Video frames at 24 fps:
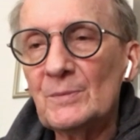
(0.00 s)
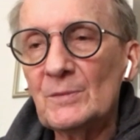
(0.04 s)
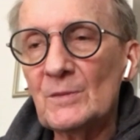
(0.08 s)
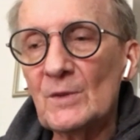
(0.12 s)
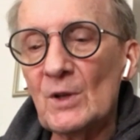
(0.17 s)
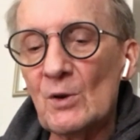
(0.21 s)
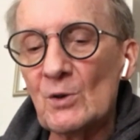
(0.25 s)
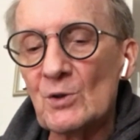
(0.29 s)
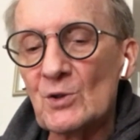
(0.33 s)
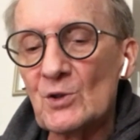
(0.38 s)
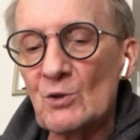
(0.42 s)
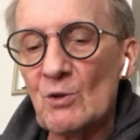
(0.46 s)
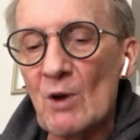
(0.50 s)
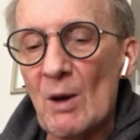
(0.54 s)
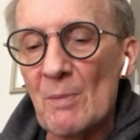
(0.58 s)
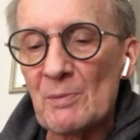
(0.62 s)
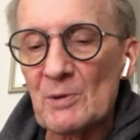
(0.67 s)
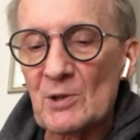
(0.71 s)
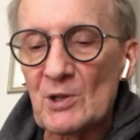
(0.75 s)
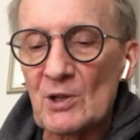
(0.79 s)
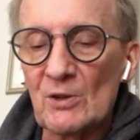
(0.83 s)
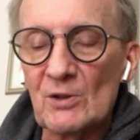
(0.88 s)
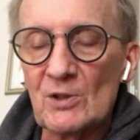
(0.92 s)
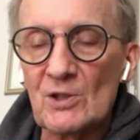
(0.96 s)
those 2
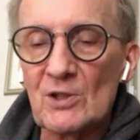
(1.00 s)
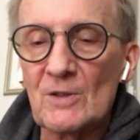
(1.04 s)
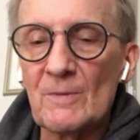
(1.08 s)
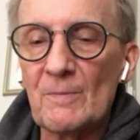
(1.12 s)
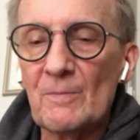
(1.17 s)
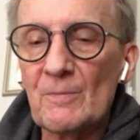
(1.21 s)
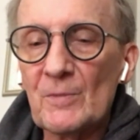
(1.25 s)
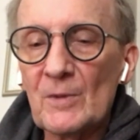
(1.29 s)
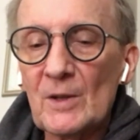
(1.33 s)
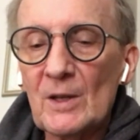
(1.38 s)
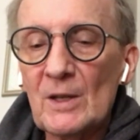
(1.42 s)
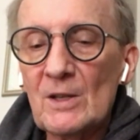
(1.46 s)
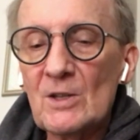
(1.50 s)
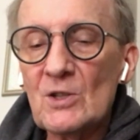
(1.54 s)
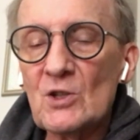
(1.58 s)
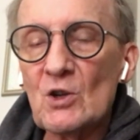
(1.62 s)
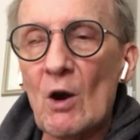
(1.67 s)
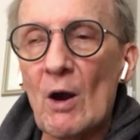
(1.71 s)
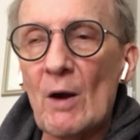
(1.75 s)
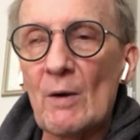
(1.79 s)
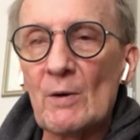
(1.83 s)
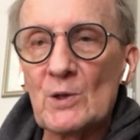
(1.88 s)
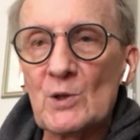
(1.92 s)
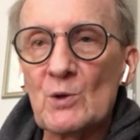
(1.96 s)
episodes, so
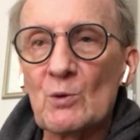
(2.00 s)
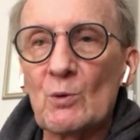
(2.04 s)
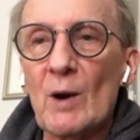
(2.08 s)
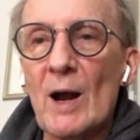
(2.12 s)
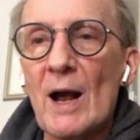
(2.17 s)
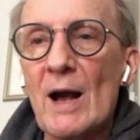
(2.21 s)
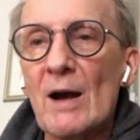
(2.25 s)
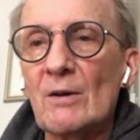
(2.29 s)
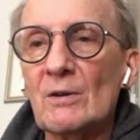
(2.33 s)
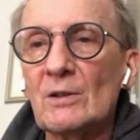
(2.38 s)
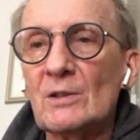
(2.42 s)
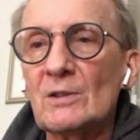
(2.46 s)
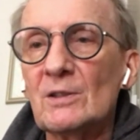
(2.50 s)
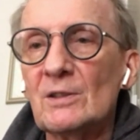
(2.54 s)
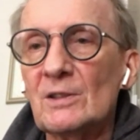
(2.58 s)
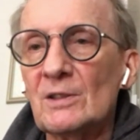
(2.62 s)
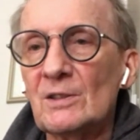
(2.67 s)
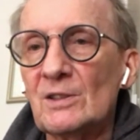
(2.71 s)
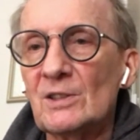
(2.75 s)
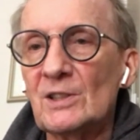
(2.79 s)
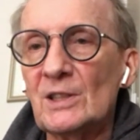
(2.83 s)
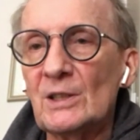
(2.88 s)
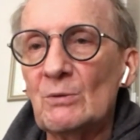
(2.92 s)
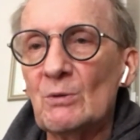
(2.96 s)
I was around
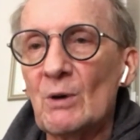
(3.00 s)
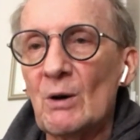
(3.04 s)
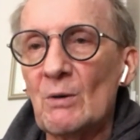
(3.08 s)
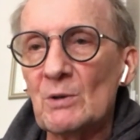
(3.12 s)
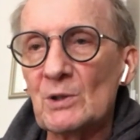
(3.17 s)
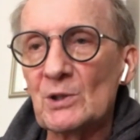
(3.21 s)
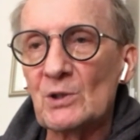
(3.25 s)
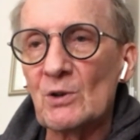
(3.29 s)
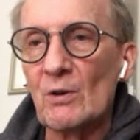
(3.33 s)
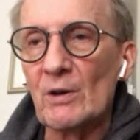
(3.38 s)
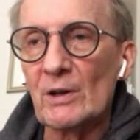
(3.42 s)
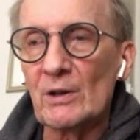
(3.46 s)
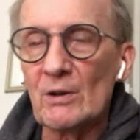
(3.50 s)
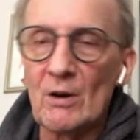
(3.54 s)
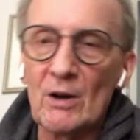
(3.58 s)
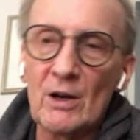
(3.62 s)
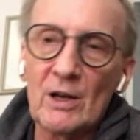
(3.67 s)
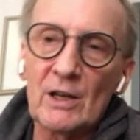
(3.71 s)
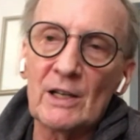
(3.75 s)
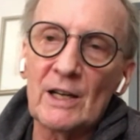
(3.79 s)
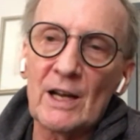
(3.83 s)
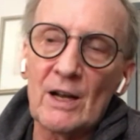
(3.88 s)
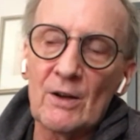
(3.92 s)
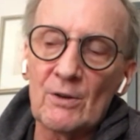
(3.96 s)
to see what was going
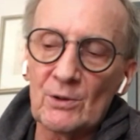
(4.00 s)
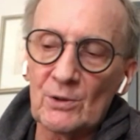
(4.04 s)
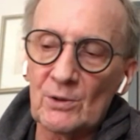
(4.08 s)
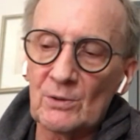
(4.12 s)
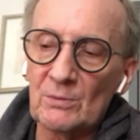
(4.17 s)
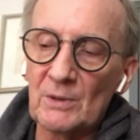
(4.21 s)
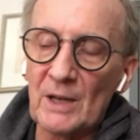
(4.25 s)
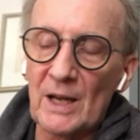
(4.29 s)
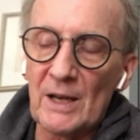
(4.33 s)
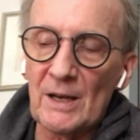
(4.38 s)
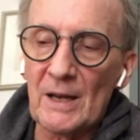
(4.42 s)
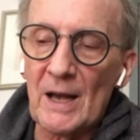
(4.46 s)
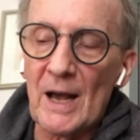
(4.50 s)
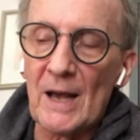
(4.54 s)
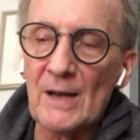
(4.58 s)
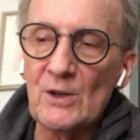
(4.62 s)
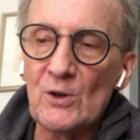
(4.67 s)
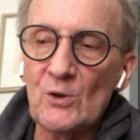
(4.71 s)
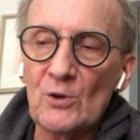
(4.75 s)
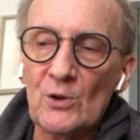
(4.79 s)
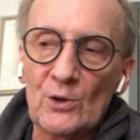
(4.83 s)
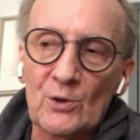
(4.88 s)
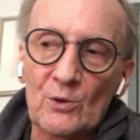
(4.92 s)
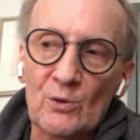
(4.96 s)
on and how I
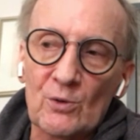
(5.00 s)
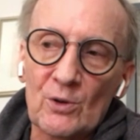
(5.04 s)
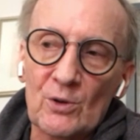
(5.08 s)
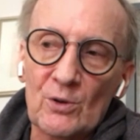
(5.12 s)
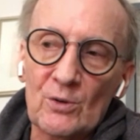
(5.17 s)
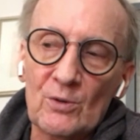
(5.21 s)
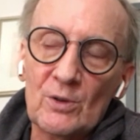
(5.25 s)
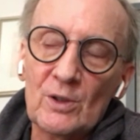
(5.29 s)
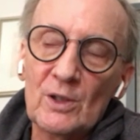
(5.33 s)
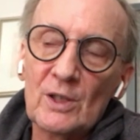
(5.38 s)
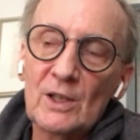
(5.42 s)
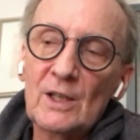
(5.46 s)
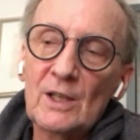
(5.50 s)
knew the crew.